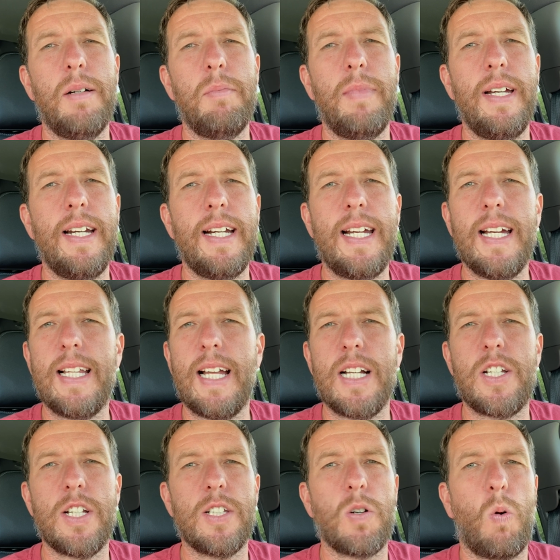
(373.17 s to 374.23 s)
And again,
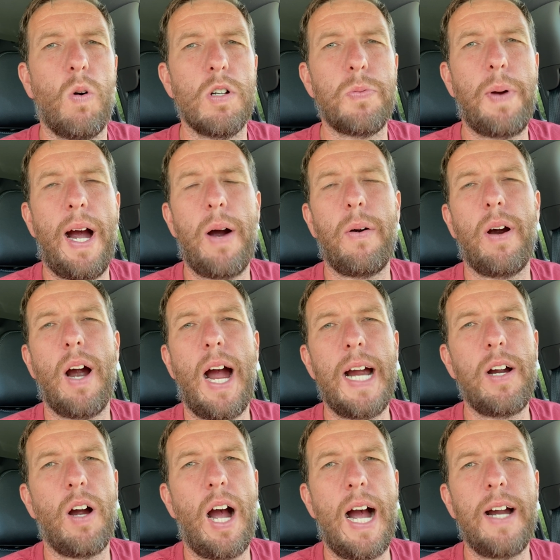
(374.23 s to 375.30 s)
that's just horsepower,
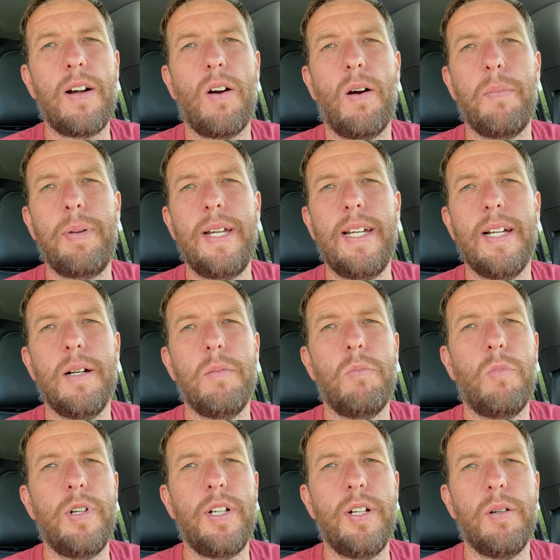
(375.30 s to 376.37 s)
higher
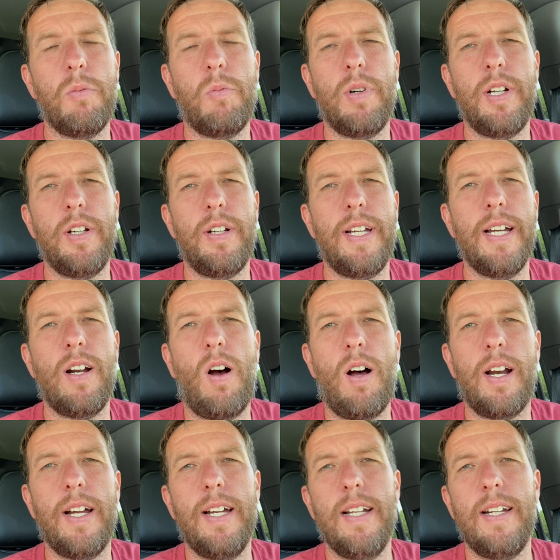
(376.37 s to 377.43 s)
RPM. When you get
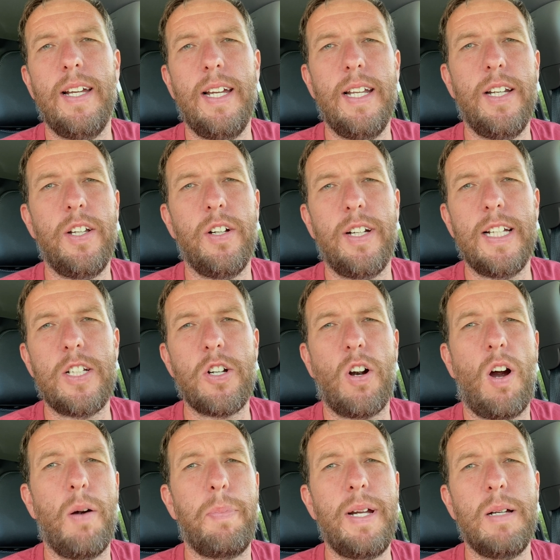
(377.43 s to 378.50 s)
on it and you get
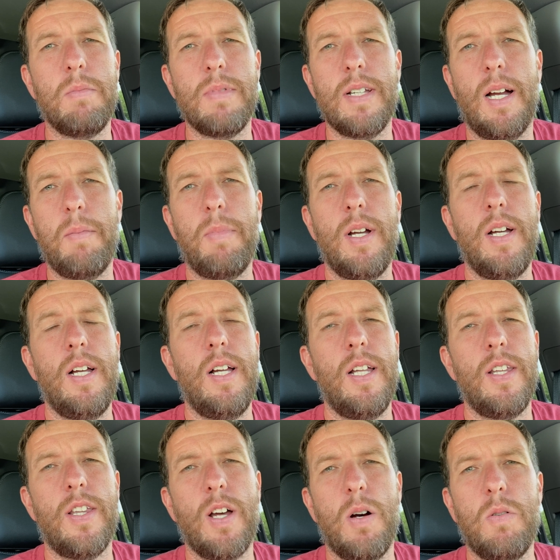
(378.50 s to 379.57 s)
your RPMs up,
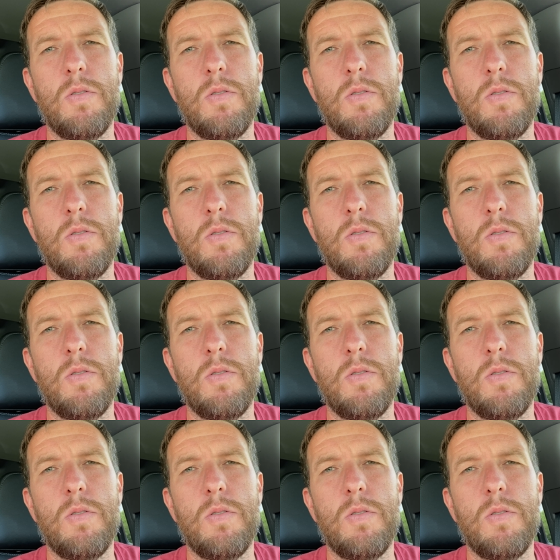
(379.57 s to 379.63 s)
the